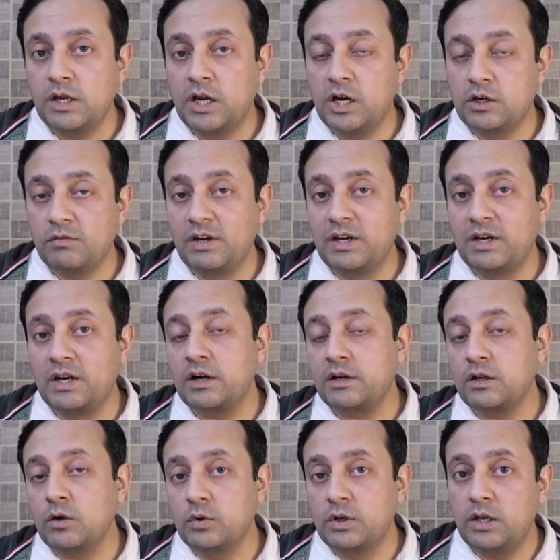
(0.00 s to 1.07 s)
it will
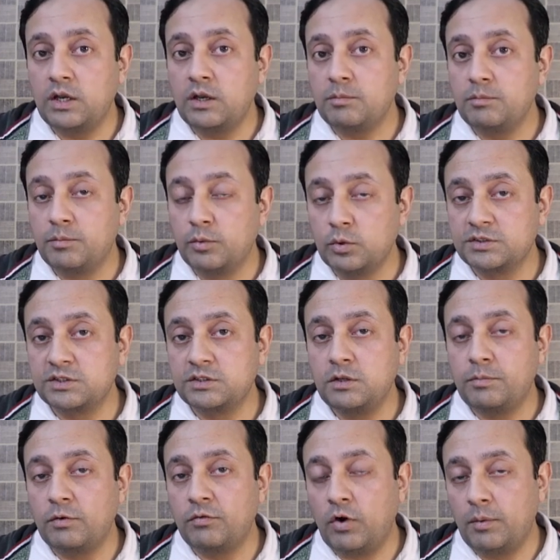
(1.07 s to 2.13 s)
not only boost
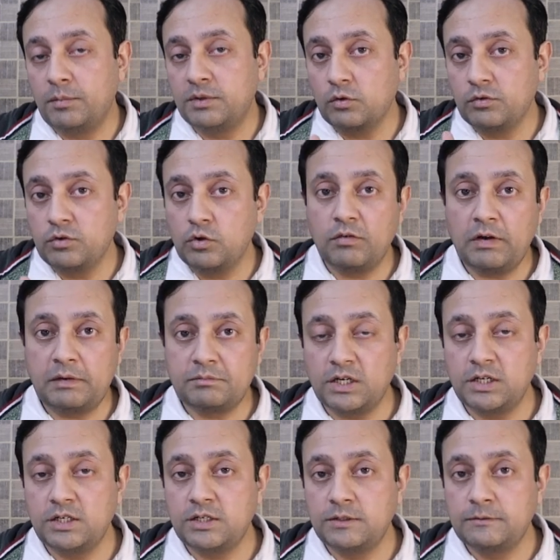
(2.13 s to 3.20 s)
the performance of your
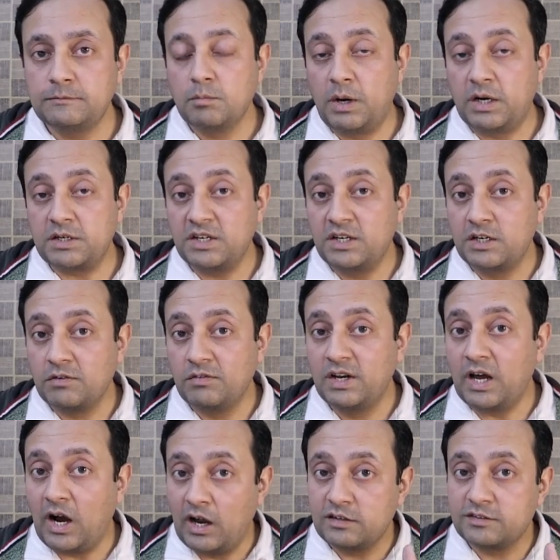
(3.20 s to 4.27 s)
website, but it
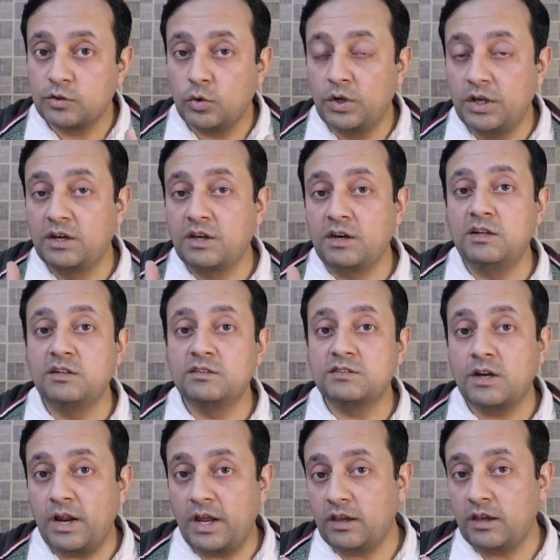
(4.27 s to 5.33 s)
will also increase
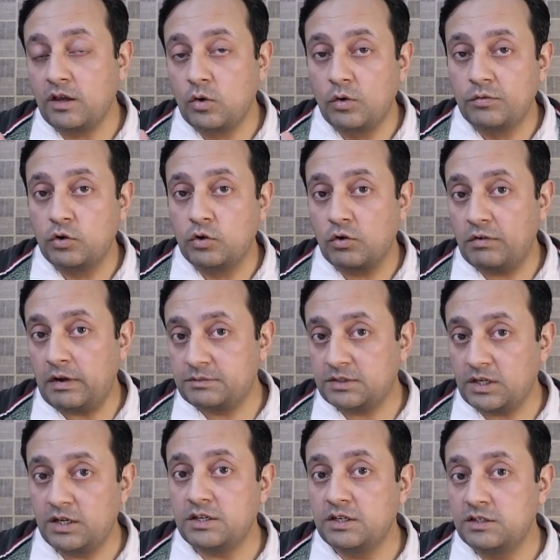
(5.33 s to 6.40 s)
ranking of your
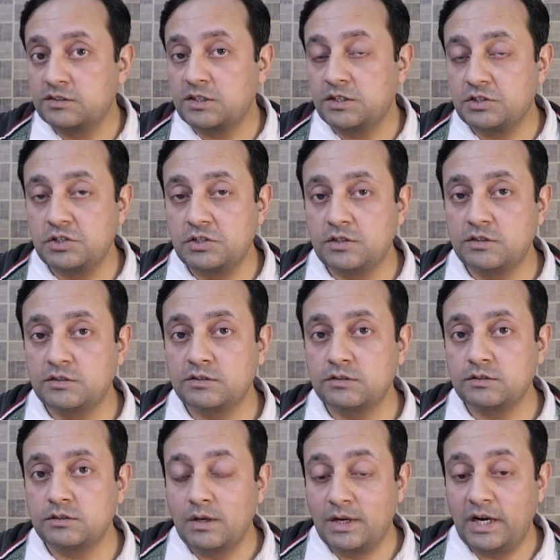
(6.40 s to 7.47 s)
website in search
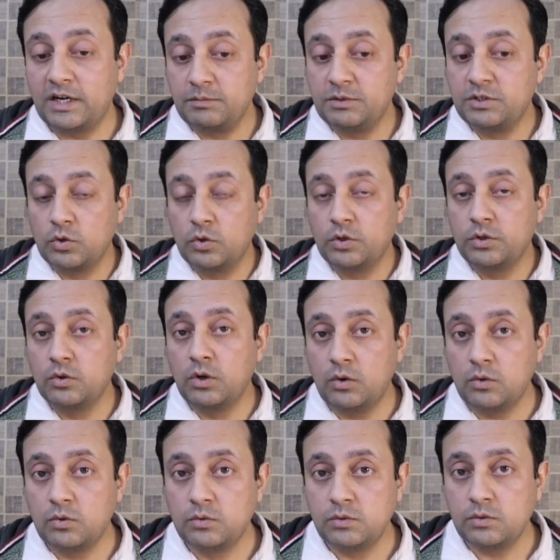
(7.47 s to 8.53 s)
engines. Let me show you
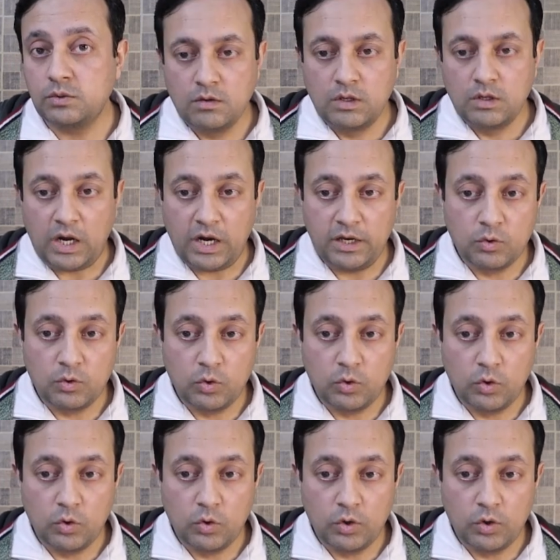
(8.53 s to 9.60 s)
how. I am
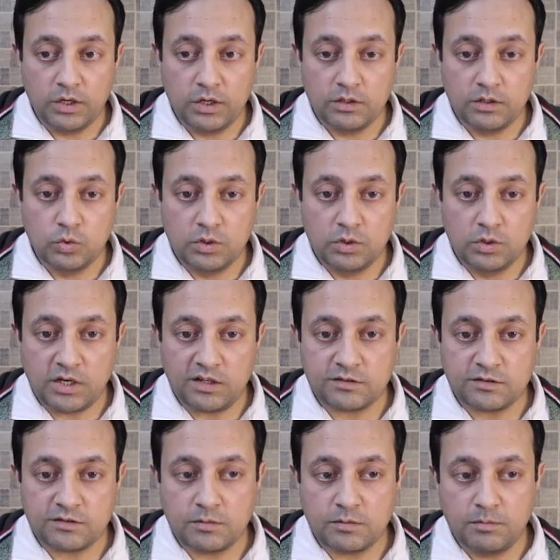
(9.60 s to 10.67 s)
going to test
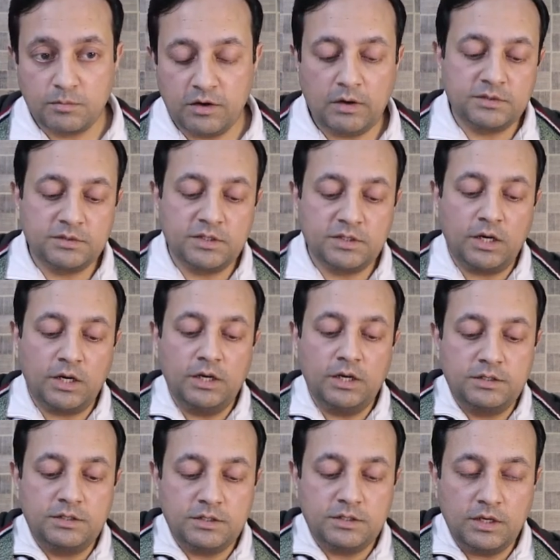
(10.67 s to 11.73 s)
my website
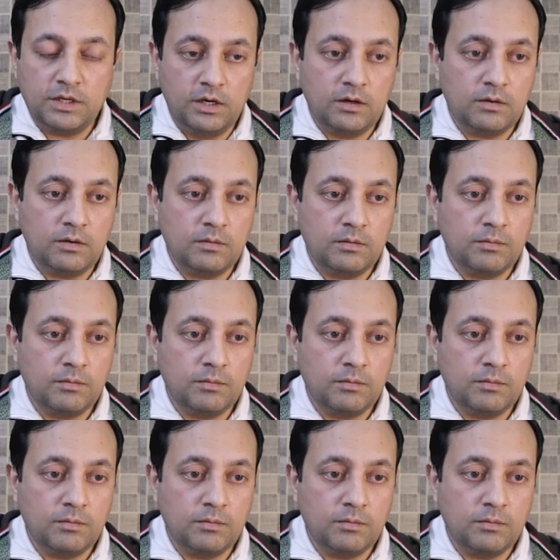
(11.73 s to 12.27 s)
in